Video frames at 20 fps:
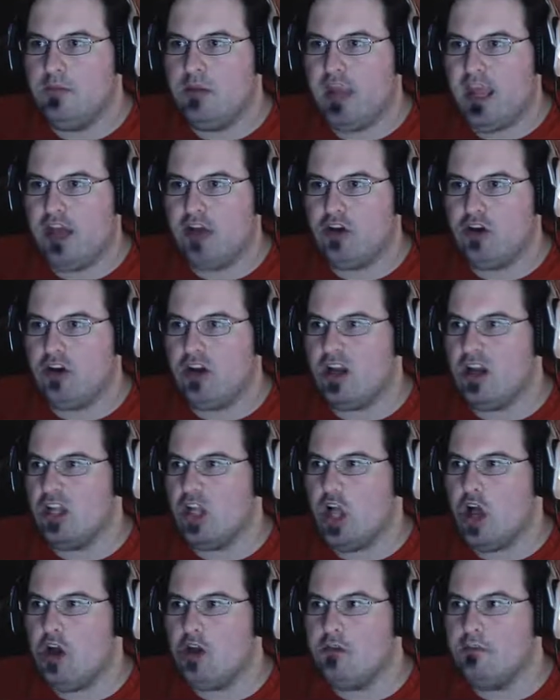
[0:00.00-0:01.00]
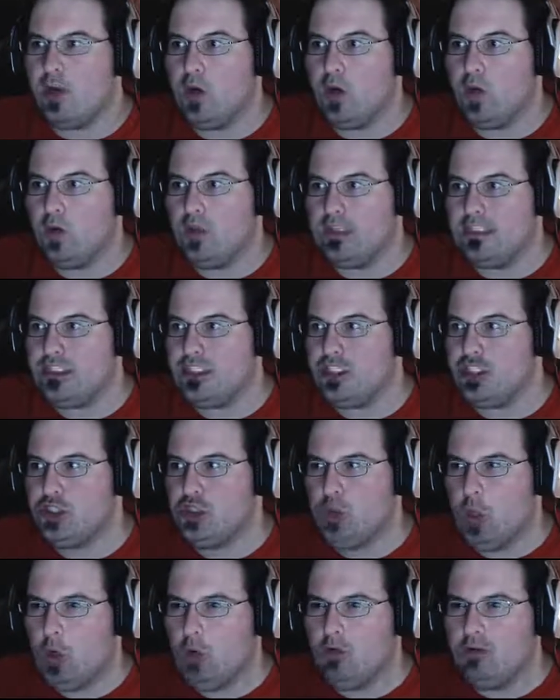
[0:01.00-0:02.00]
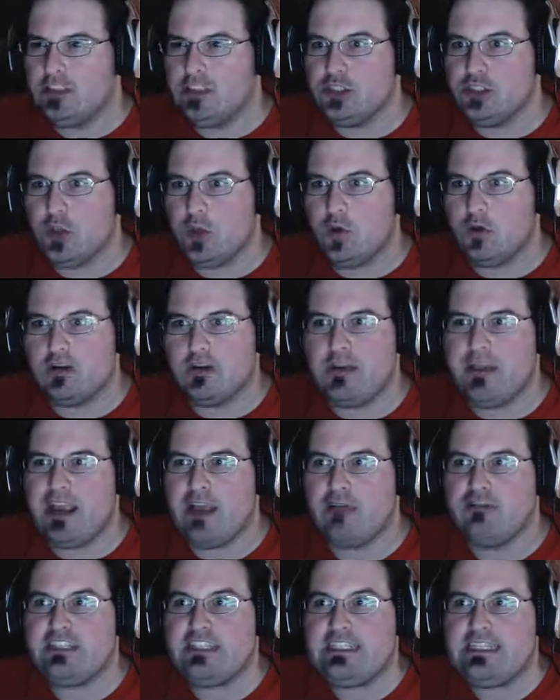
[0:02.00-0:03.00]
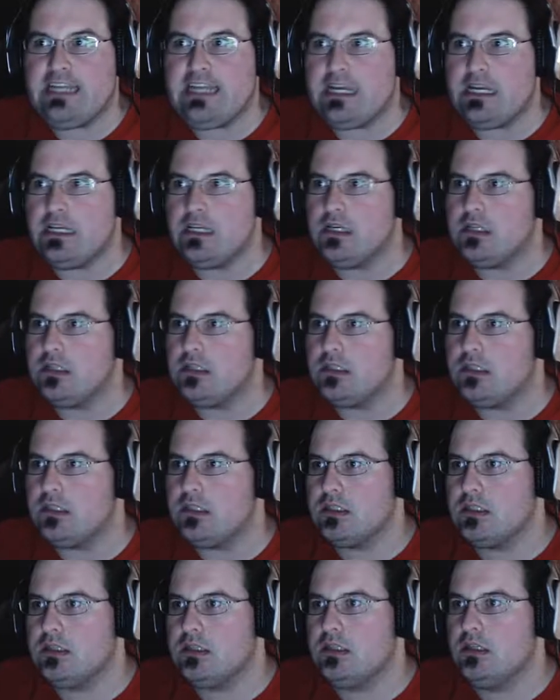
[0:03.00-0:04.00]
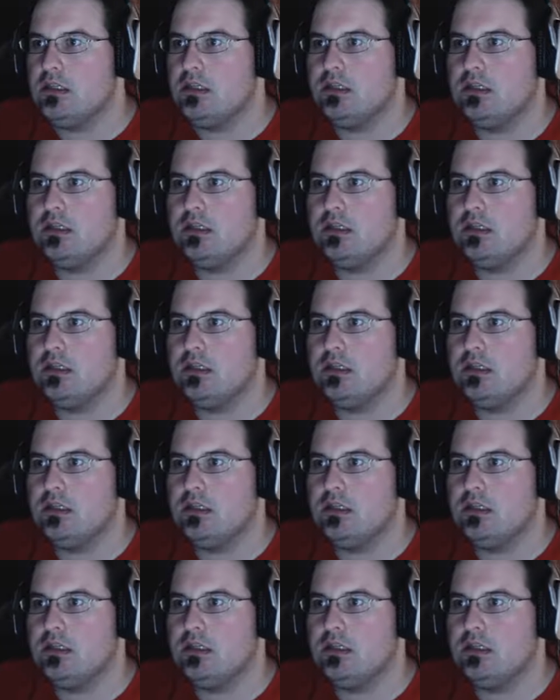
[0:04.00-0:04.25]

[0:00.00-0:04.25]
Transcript: A banner on a long pole. It's too old and torn to make out details.